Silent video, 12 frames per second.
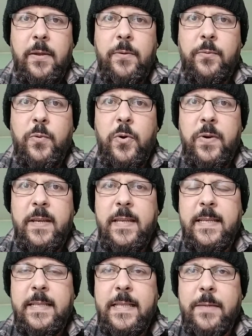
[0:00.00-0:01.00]
war in
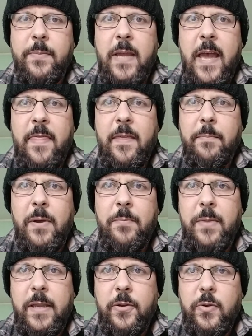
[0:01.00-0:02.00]
Idlib and the
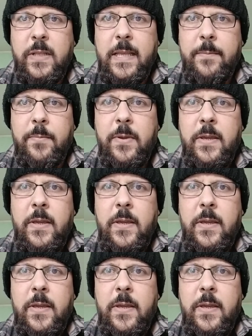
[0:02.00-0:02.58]
bombing in Idlib